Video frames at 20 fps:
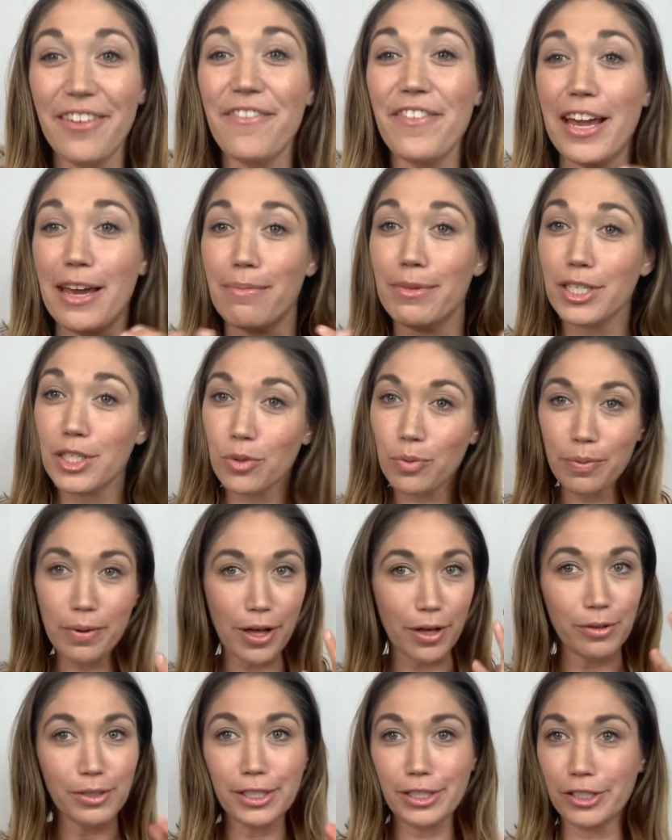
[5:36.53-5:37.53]
the famous
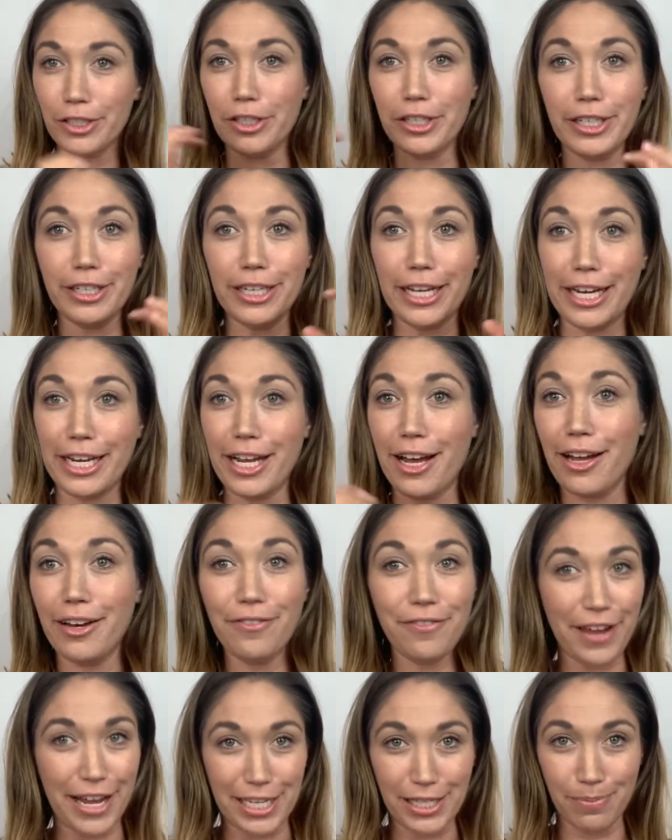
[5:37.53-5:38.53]
quote circulating on
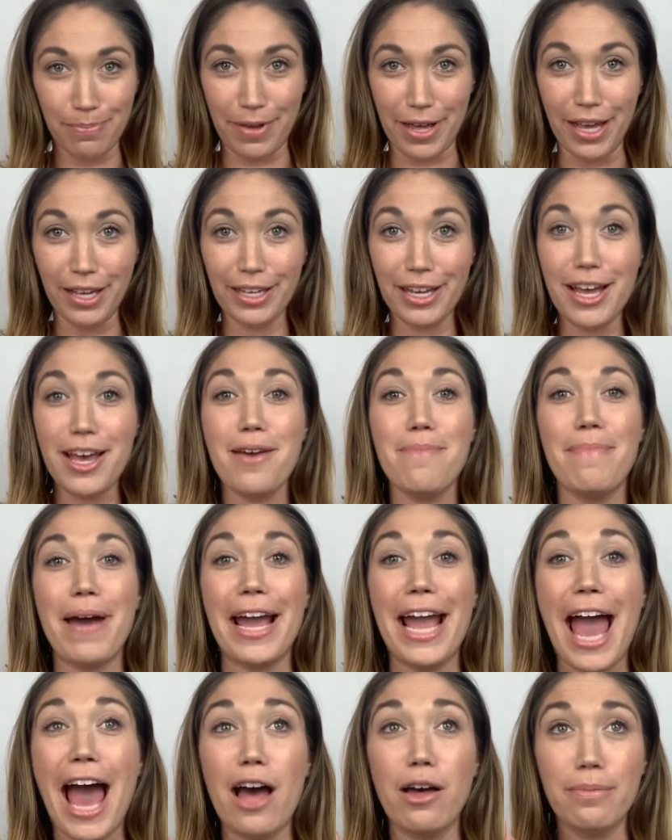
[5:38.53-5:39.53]
Facebook
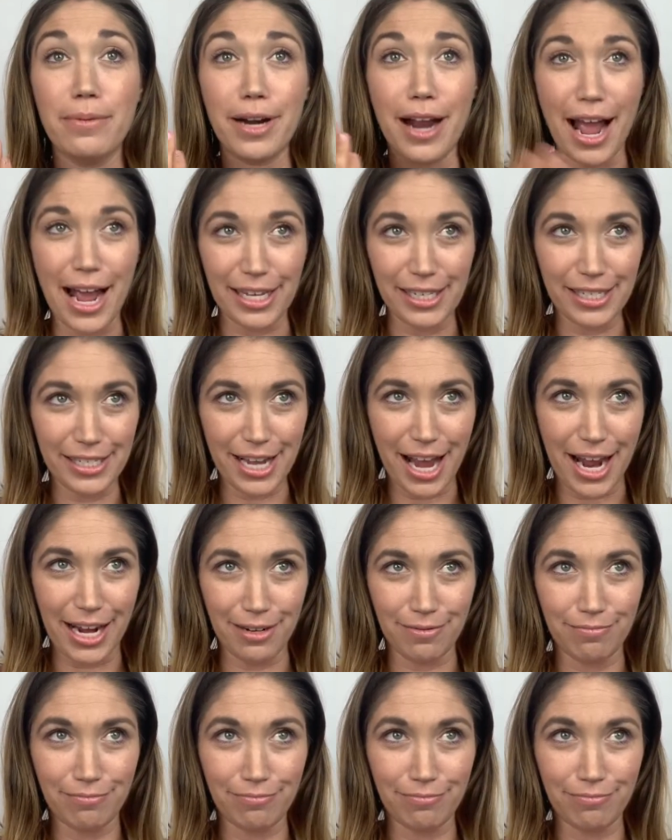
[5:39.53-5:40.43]
by Albert Einstein.